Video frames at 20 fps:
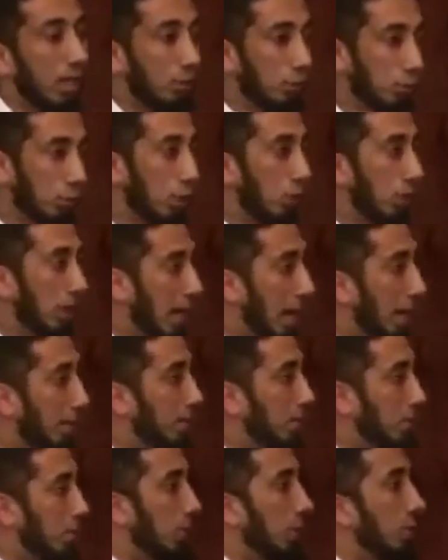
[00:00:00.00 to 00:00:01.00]
You know what
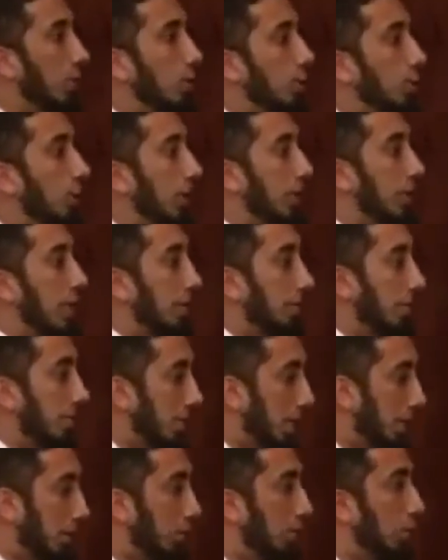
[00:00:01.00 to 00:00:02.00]
happens when earthquakes happen, right?